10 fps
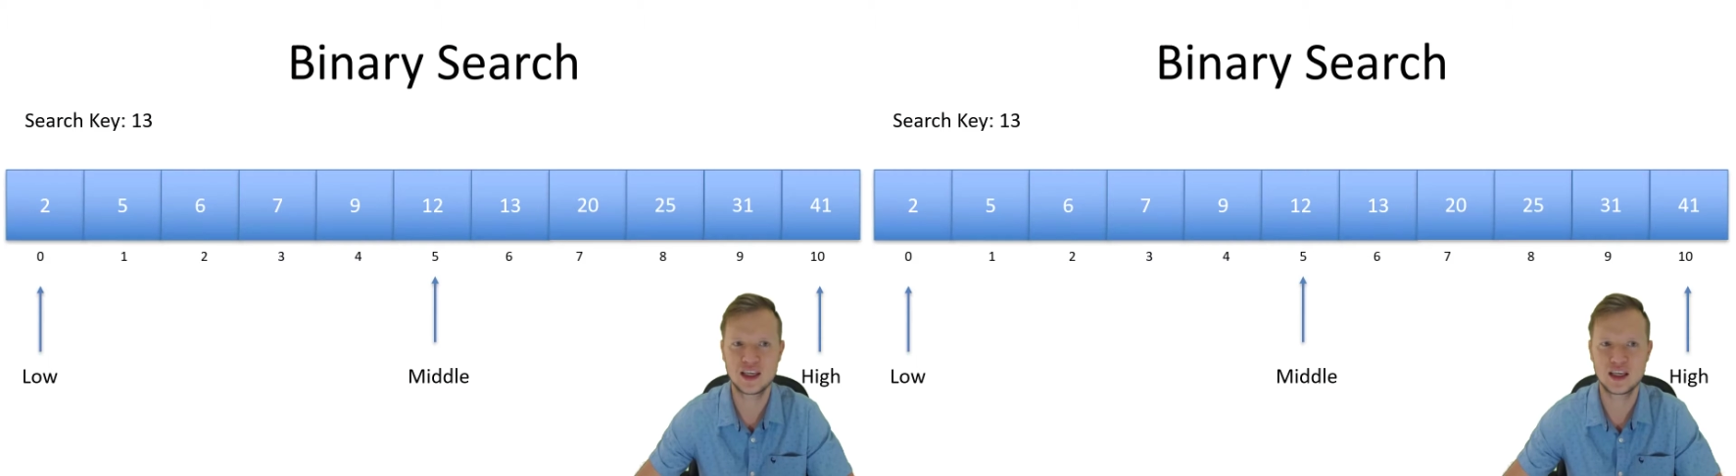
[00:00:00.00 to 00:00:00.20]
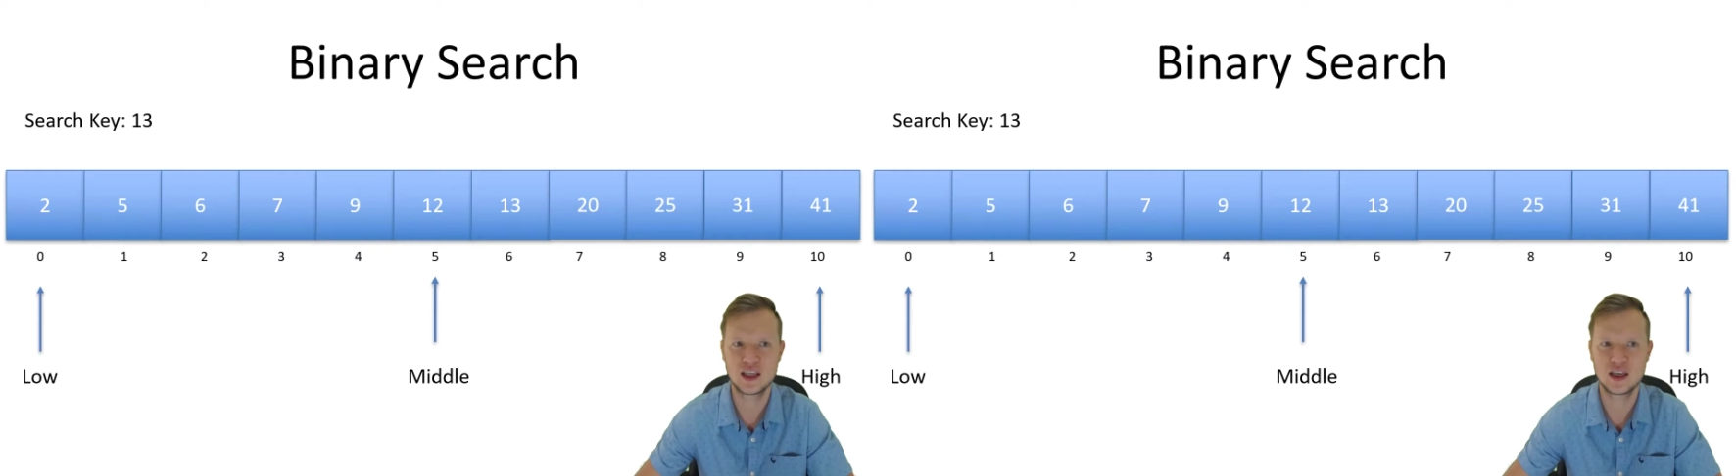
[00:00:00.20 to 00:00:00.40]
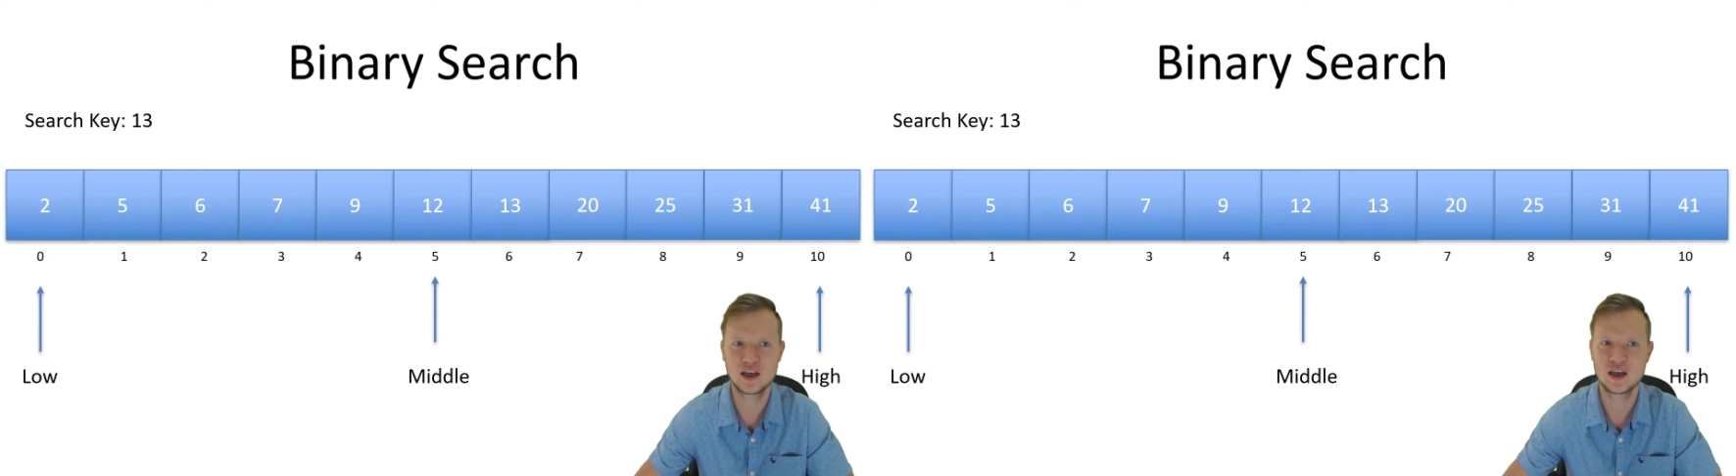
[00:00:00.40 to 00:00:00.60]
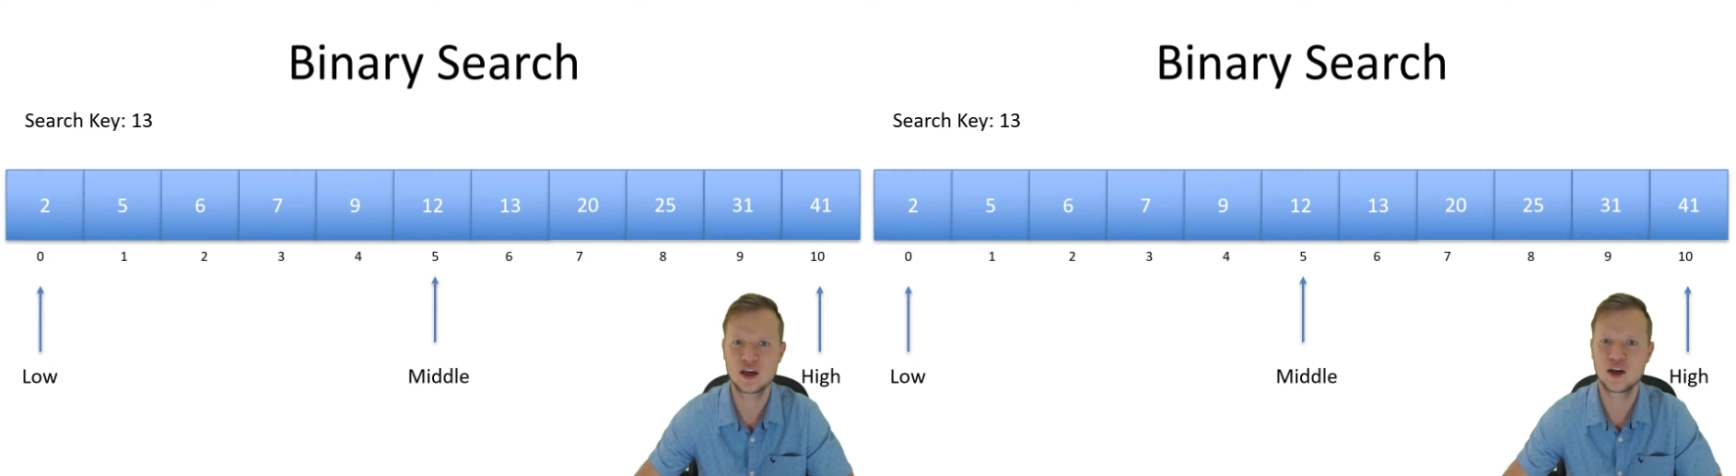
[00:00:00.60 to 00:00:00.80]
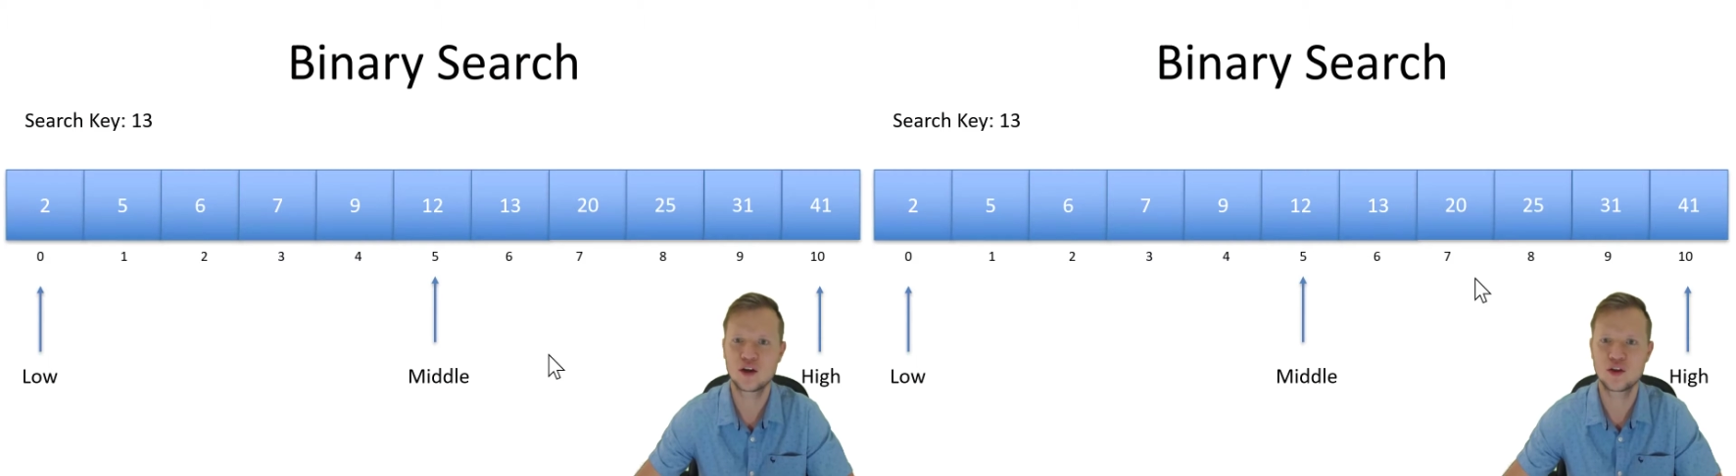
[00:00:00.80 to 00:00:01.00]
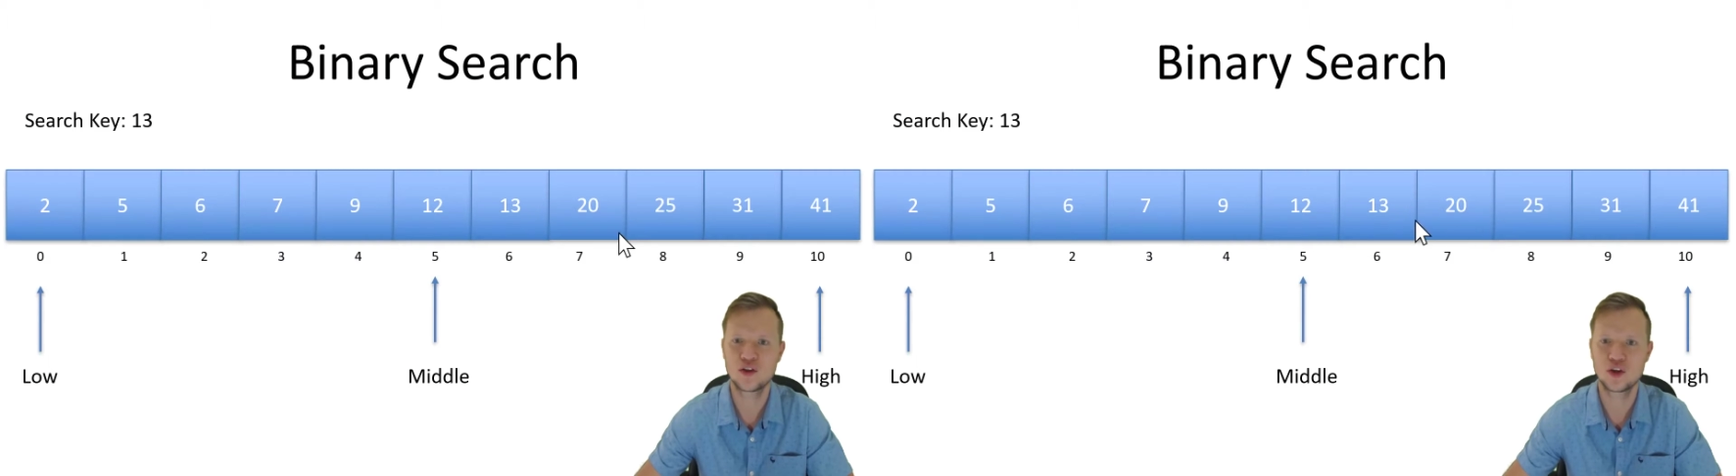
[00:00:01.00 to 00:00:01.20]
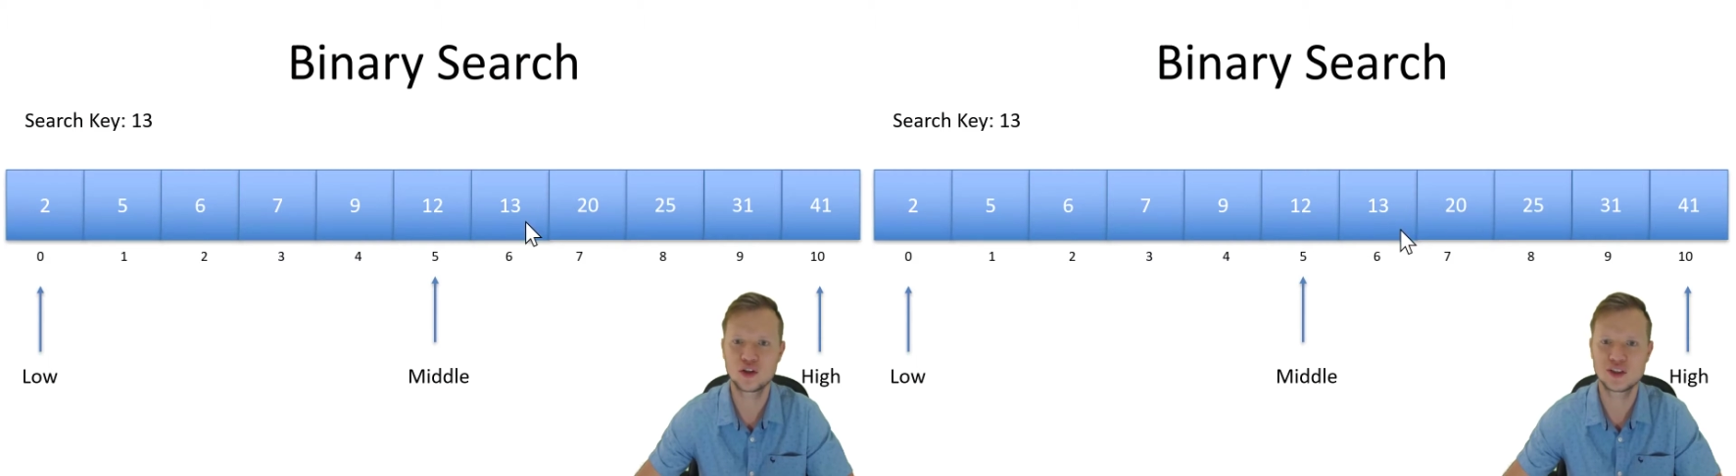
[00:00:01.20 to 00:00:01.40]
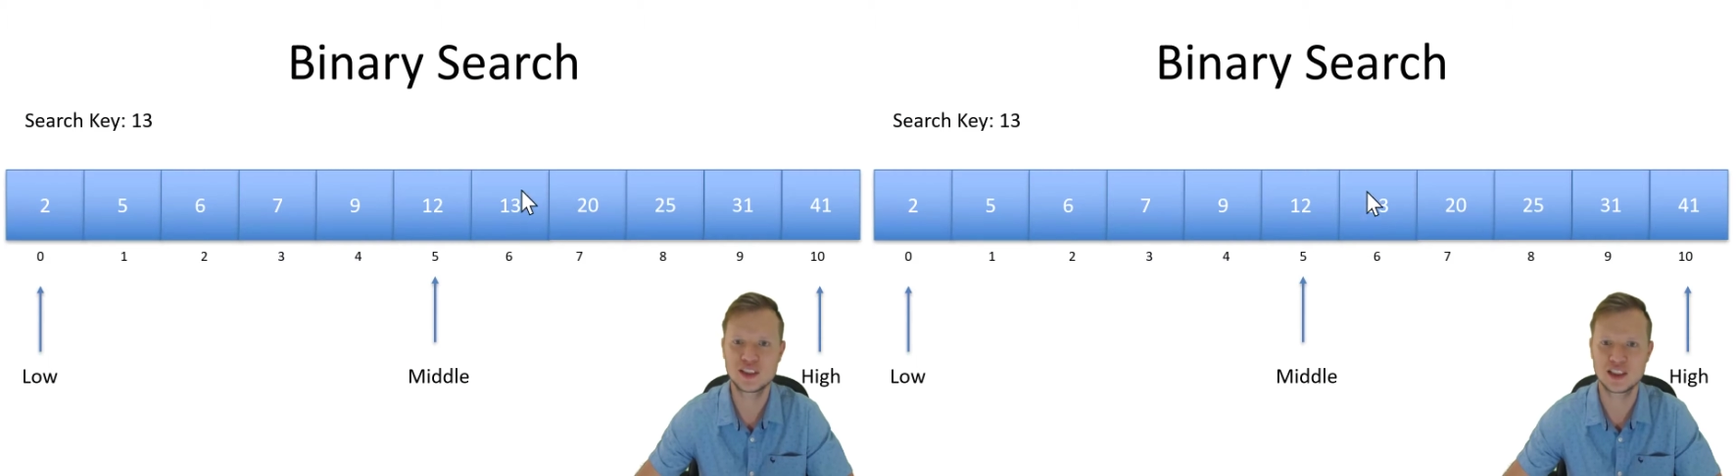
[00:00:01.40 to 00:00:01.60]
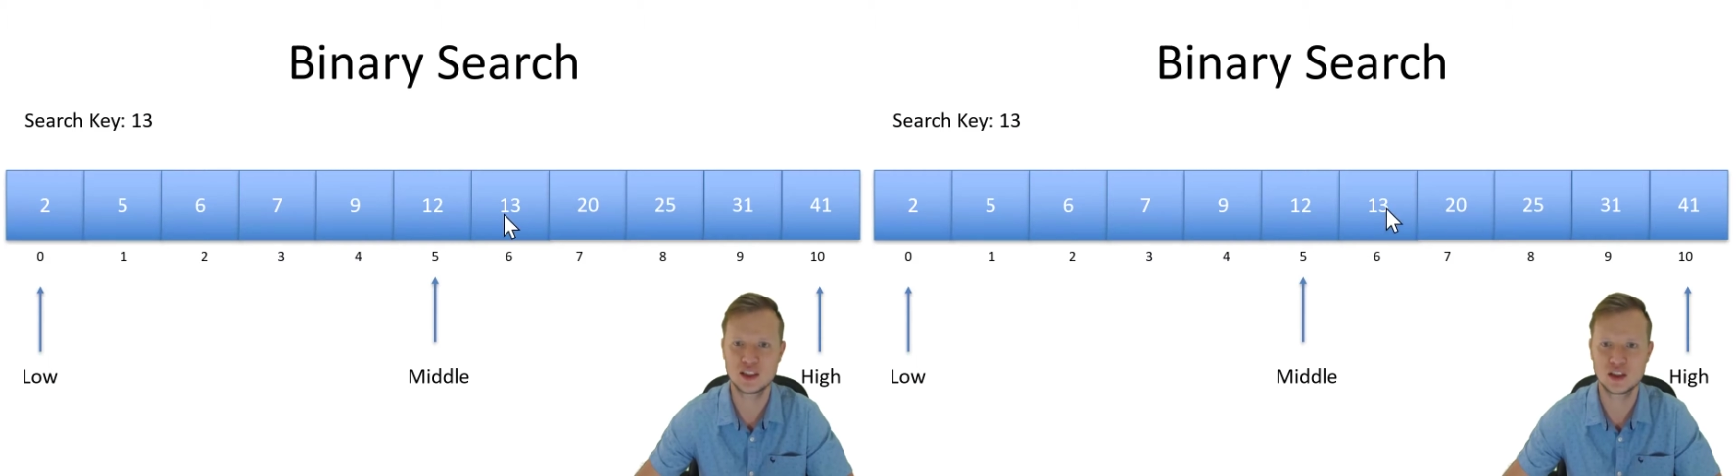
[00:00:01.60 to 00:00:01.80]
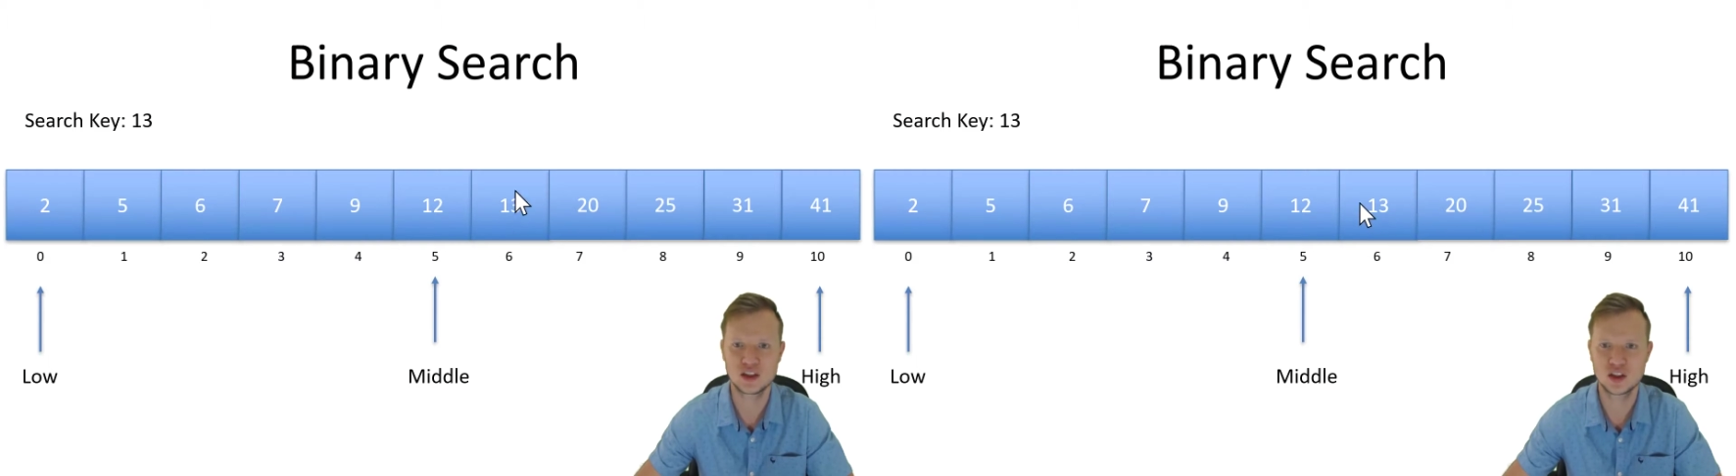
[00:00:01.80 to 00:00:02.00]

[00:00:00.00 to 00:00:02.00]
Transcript: key 13.